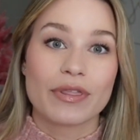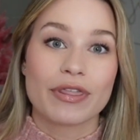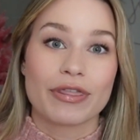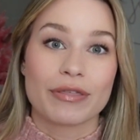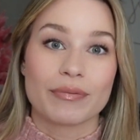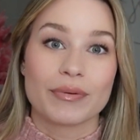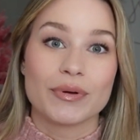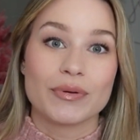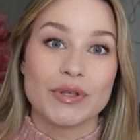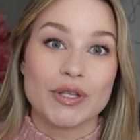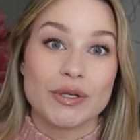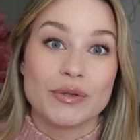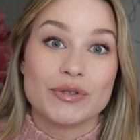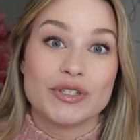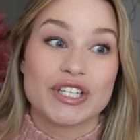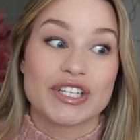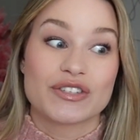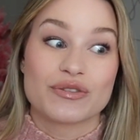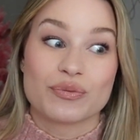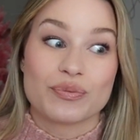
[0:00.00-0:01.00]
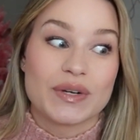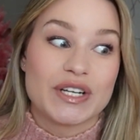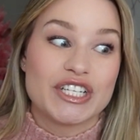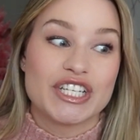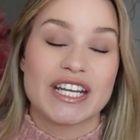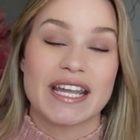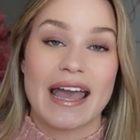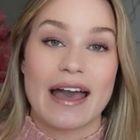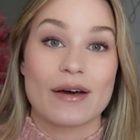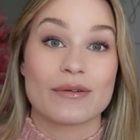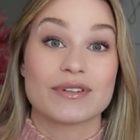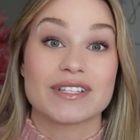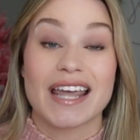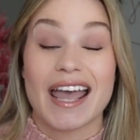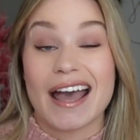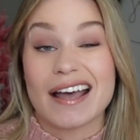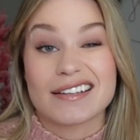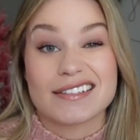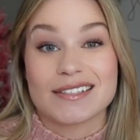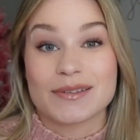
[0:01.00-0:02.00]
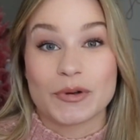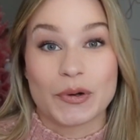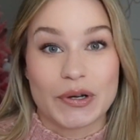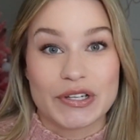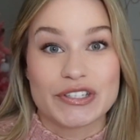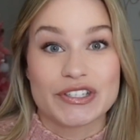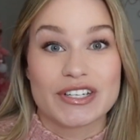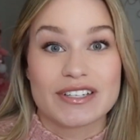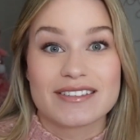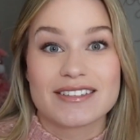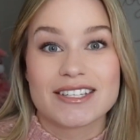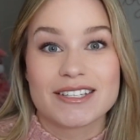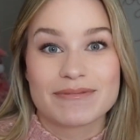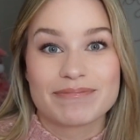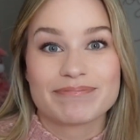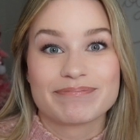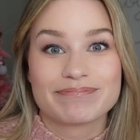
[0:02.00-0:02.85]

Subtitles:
through you just reaching out to ask some questions.